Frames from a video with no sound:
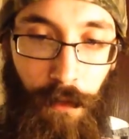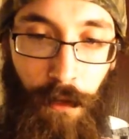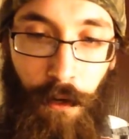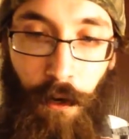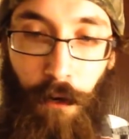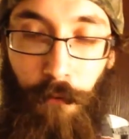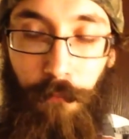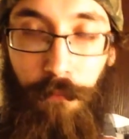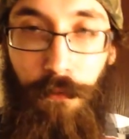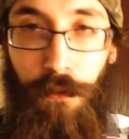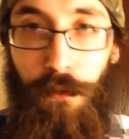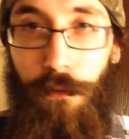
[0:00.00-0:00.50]

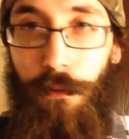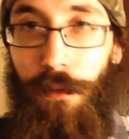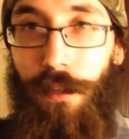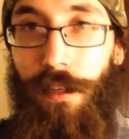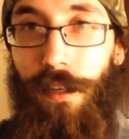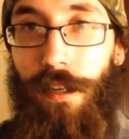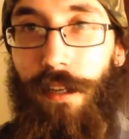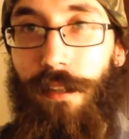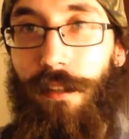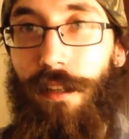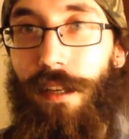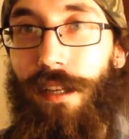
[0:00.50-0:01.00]
Hopefully we
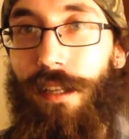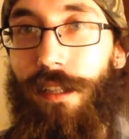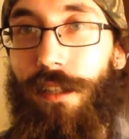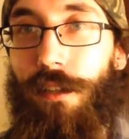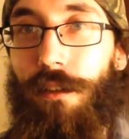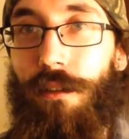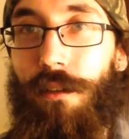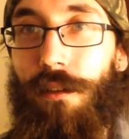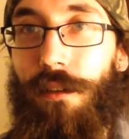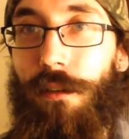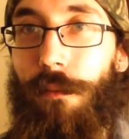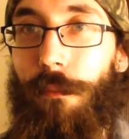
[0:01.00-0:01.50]
can get that
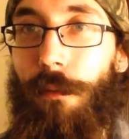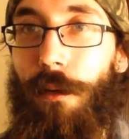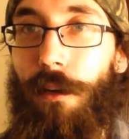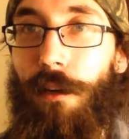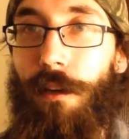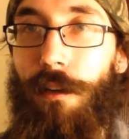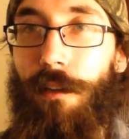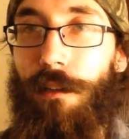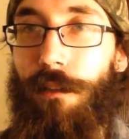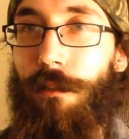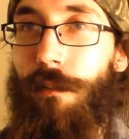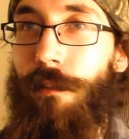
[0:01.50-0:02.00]
going
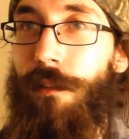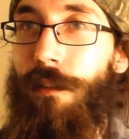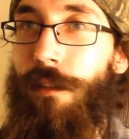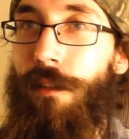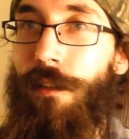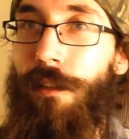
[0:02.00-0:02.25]
tomorrow.